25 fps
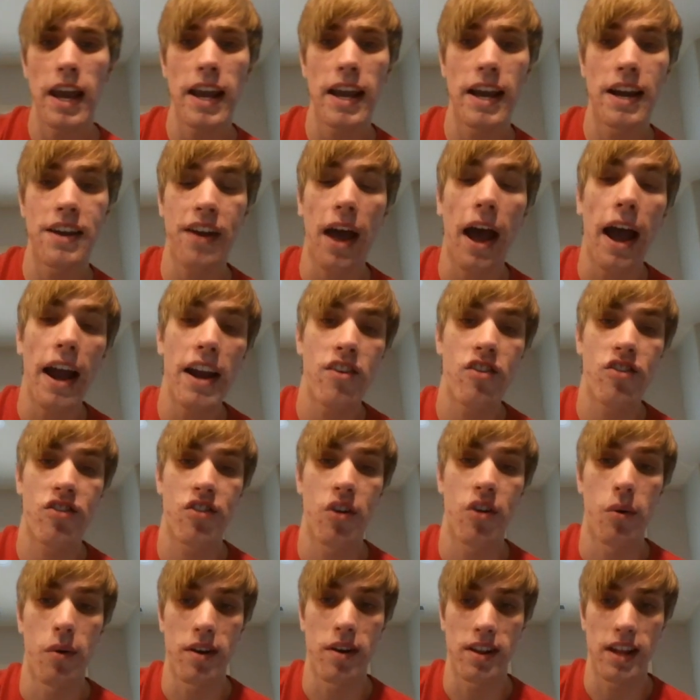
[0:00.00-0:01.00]
And I
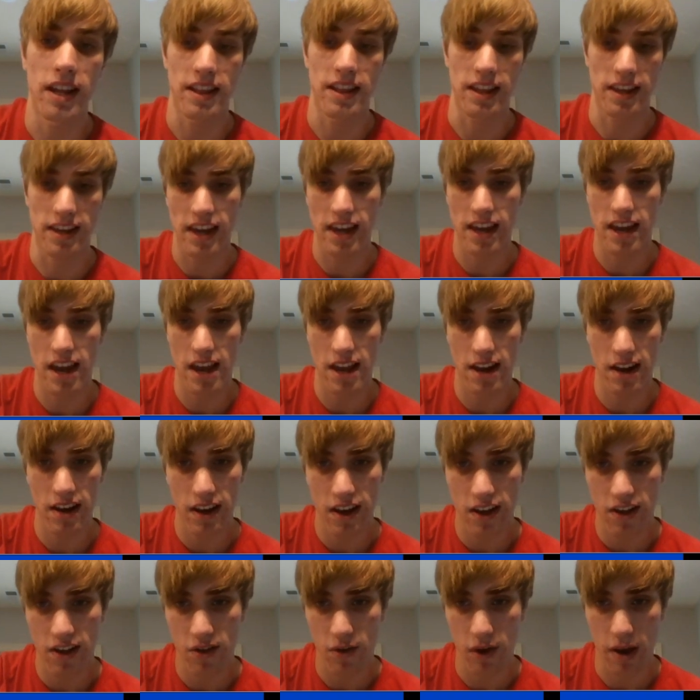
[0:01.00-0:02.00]
just don't want to let the king in,
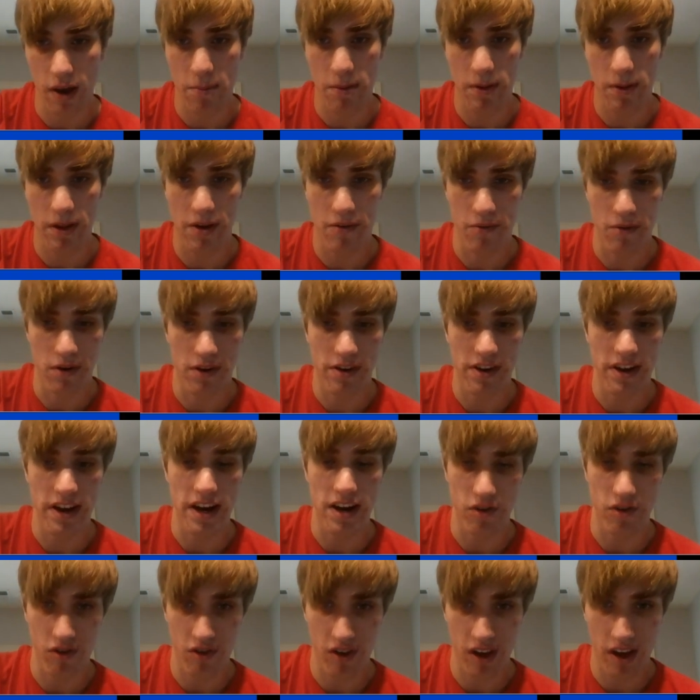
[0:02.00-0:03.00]
so I play rook to
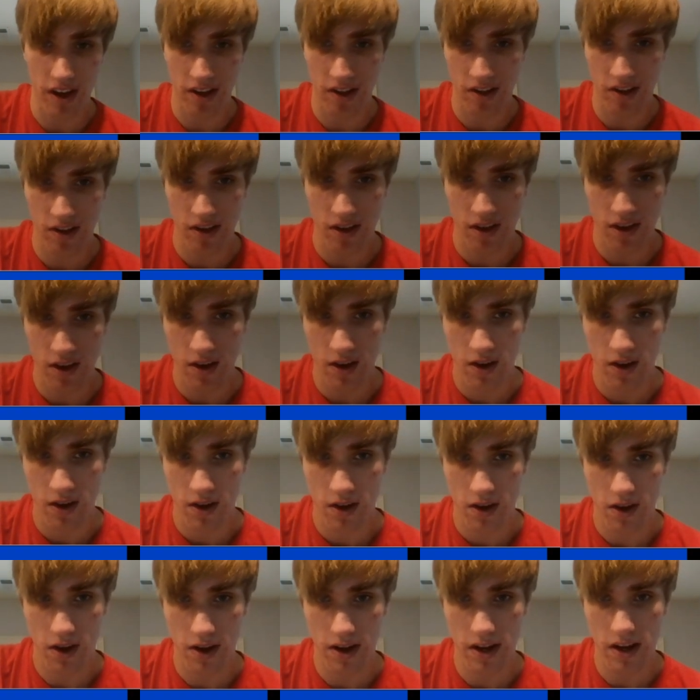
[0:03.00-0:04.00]
h6,
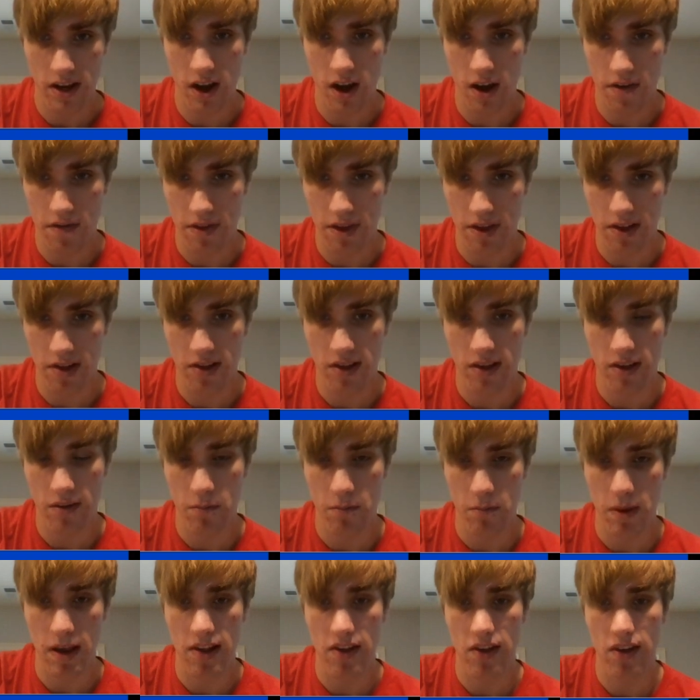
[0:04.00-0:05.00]
cutting off this,
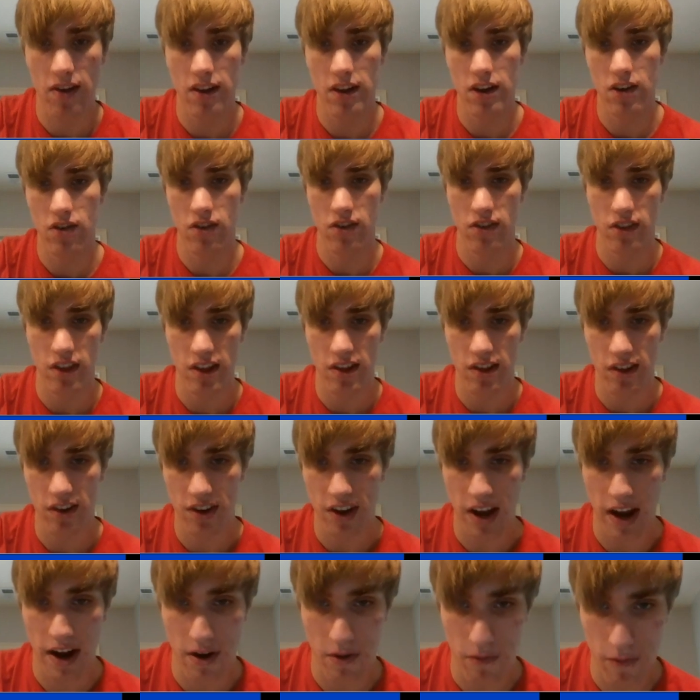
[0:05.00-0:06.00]
basically just this
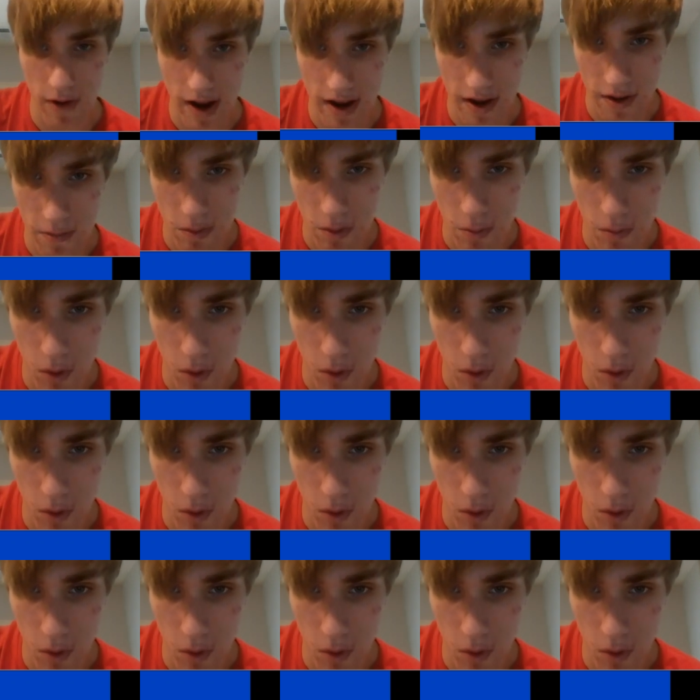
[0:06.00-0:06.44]
entire rank,